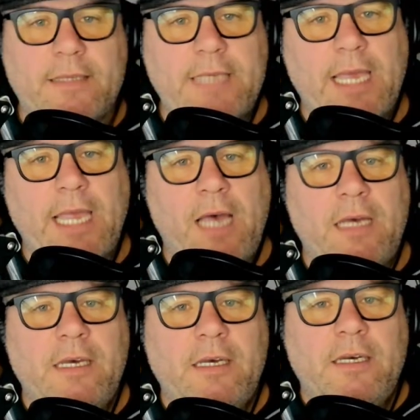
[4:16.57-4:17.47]
tagout?
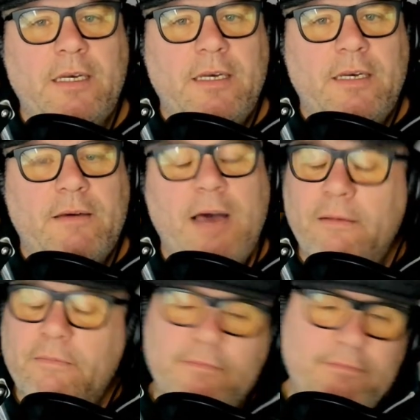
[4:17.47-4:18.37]

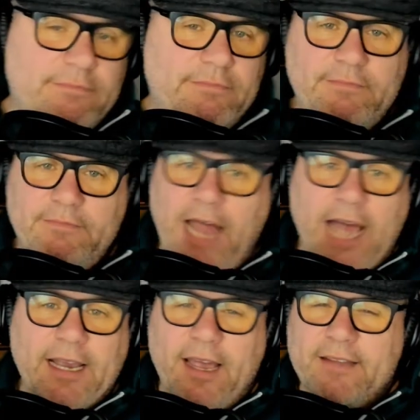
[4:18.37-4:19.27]
Well,
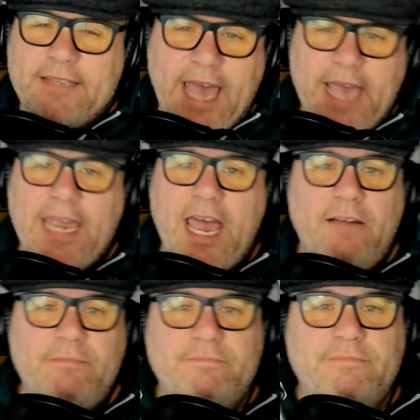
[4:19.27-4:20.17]
lockout tagout,
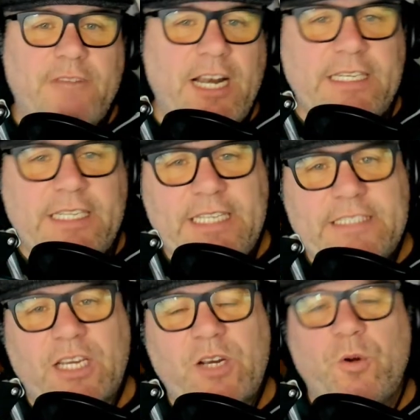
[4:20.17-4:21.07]
right? It's
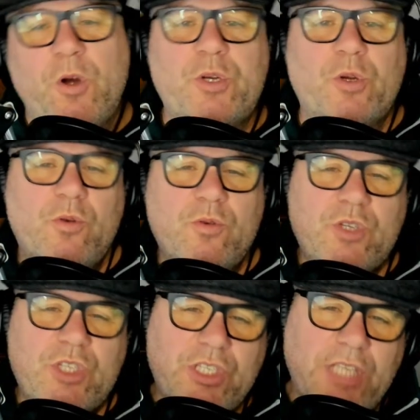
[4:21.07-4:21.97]
a crucial
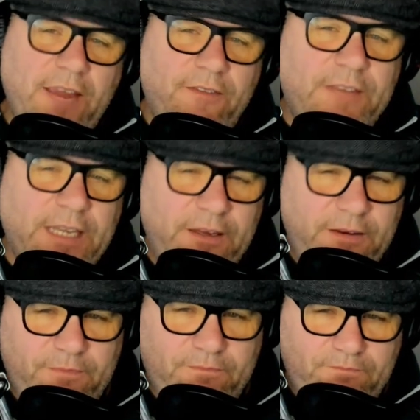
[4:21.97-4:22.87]
safety
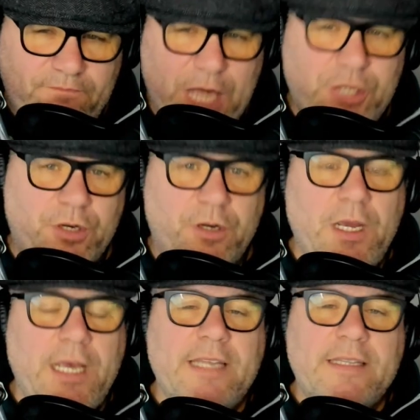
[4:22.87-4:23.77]
measure
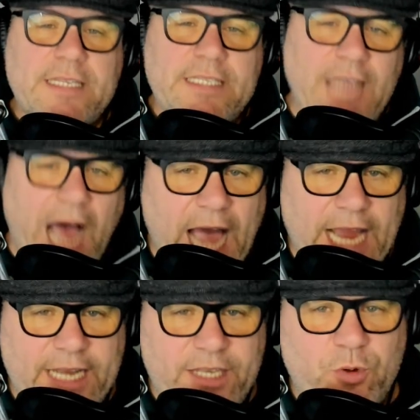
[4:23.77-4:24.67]

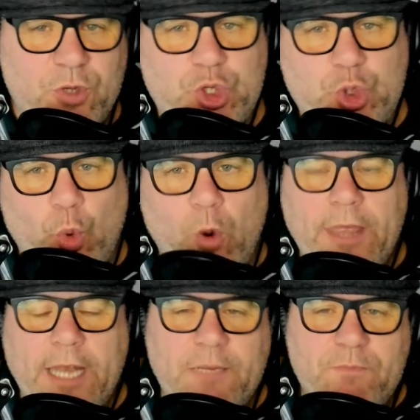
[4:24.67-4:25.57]
designed to ensure
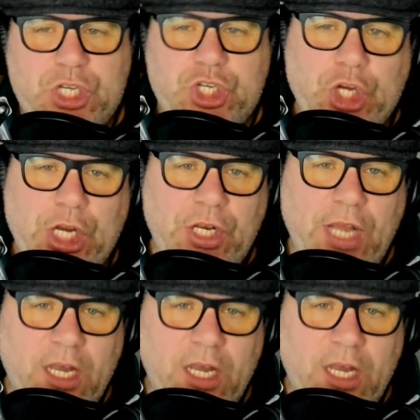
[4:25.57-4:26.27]
that the machine and